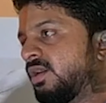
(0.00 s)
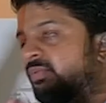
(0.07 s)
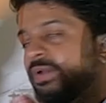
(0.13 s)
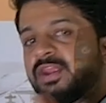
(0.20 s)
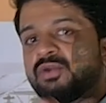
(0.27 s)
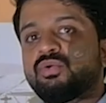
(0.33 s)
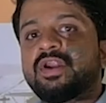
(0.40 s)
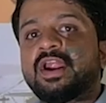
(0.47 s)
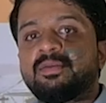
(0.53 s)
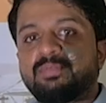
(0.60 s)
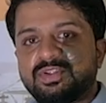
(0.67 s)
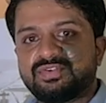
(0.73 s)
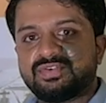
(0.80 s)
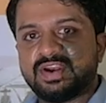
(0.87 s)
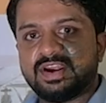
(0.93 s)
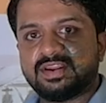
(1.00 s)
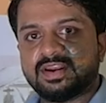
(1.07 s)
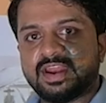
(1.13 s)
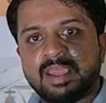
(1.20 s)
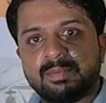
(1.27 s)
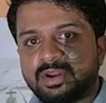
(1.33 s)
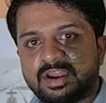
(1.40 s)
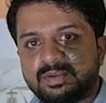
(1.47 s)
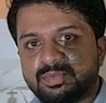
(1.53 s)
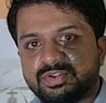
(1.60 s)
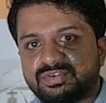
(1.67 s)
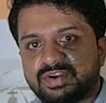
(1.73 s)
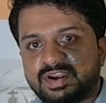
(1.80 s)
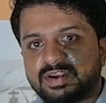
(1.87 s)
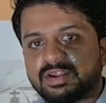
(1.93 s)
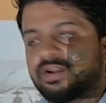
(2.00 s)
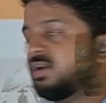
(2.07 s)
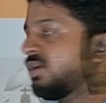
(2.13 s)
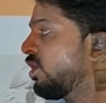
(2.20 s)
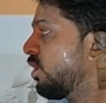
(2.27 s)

very good administrator, able administrator,